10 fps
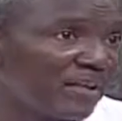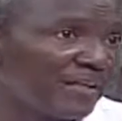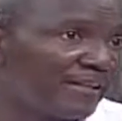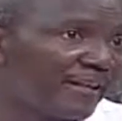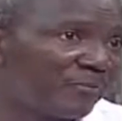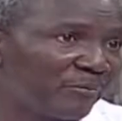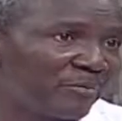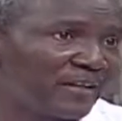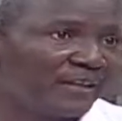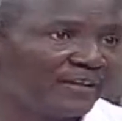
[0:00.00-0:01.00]
eating that
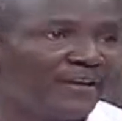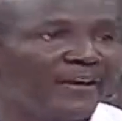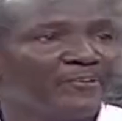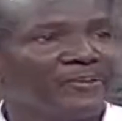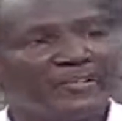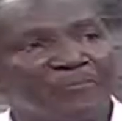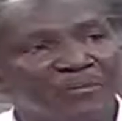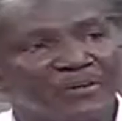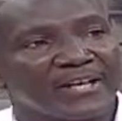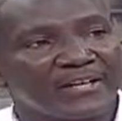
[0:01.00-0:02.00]
product. So it's
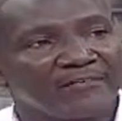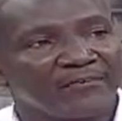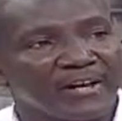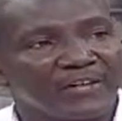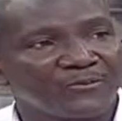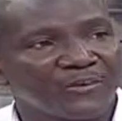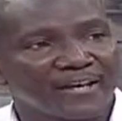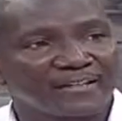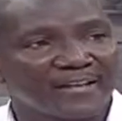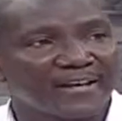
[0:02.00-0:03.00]
important for us to
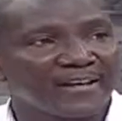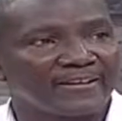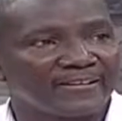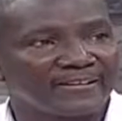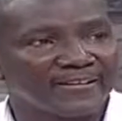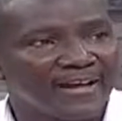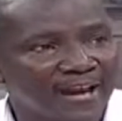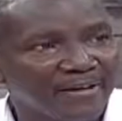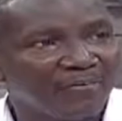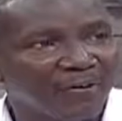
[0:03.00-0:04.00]
understand that
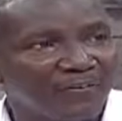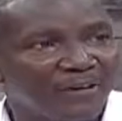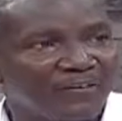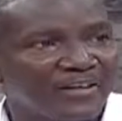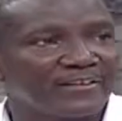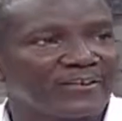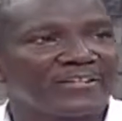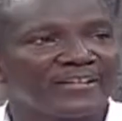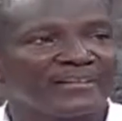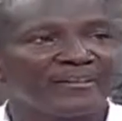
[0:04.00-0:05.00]
animal welfare is
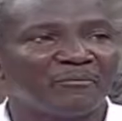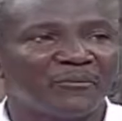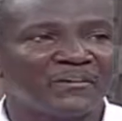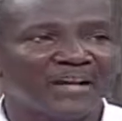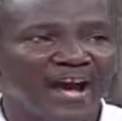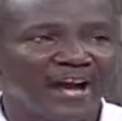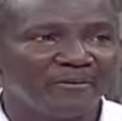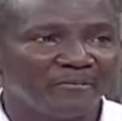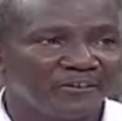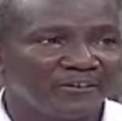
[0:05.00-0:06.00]
not just about
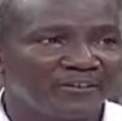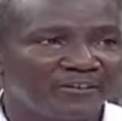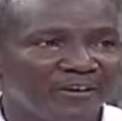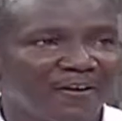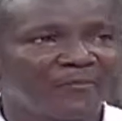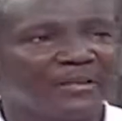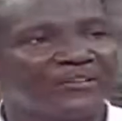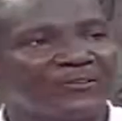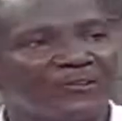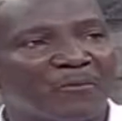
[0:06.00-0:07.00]
animals, but
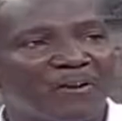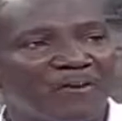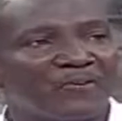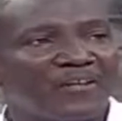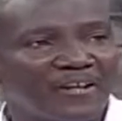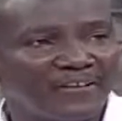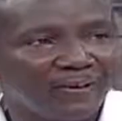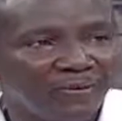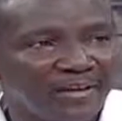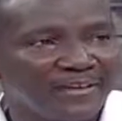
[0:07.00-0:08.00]
it's also about the
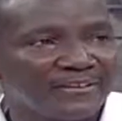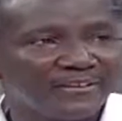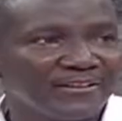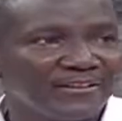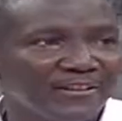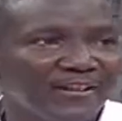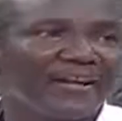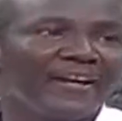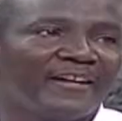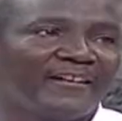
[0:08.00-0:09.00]
quality
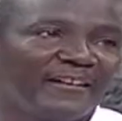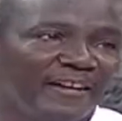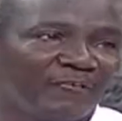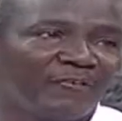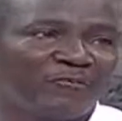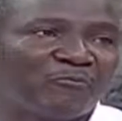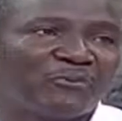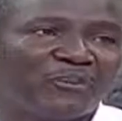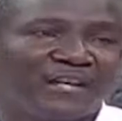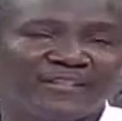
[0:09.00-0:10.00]
and the level of
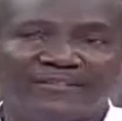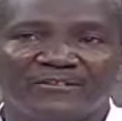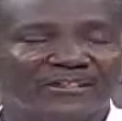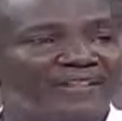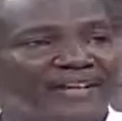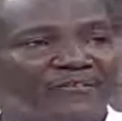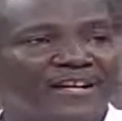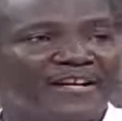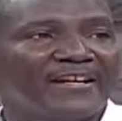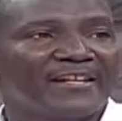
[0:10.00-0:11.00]
productivity that
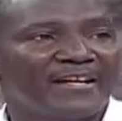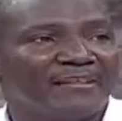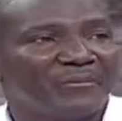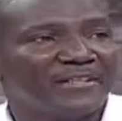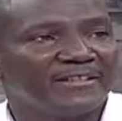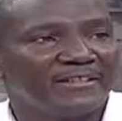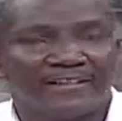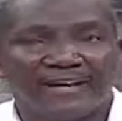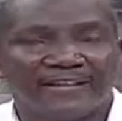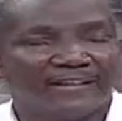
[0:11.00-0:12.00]
finally ultimately
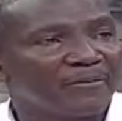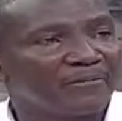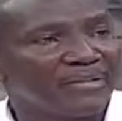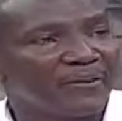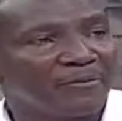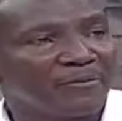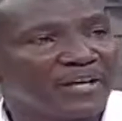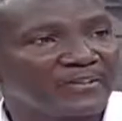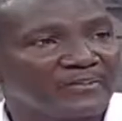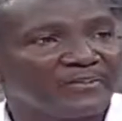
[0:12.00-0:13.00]
ends up in our
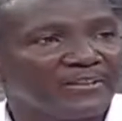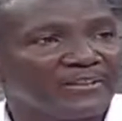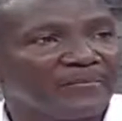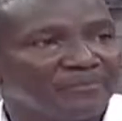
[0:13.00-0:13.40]
production system.